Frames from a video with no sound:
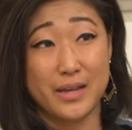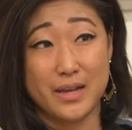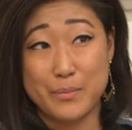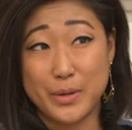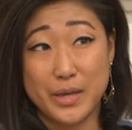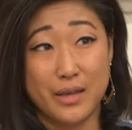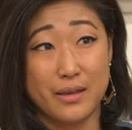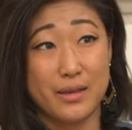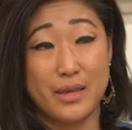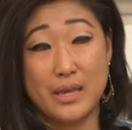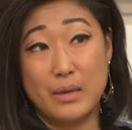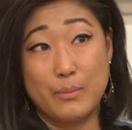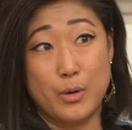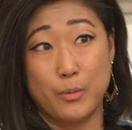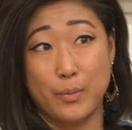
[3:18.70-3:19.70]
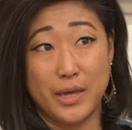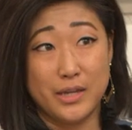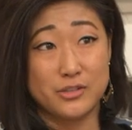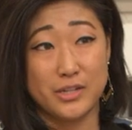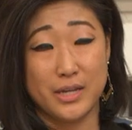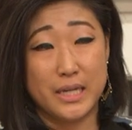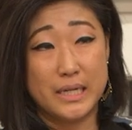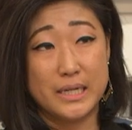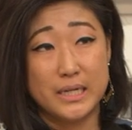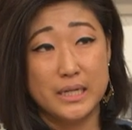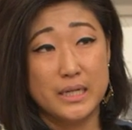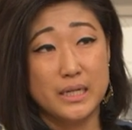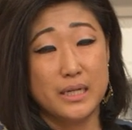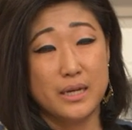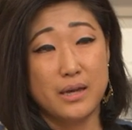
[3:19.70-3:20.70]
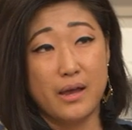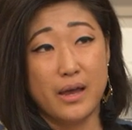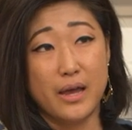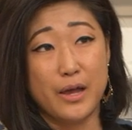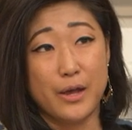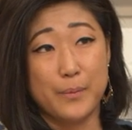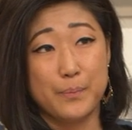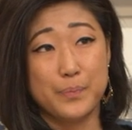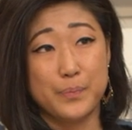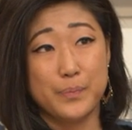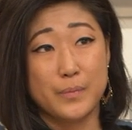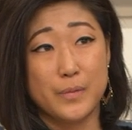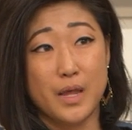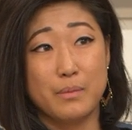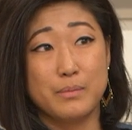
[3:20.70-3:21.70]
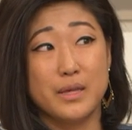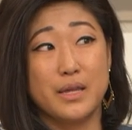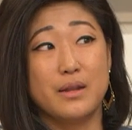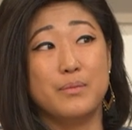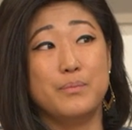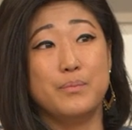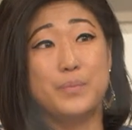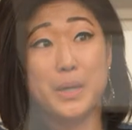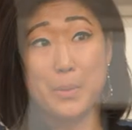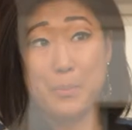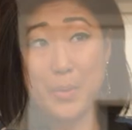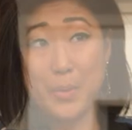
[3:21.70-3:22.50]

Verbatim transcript: like I'm a chemo patient. Um, I'm gonna be a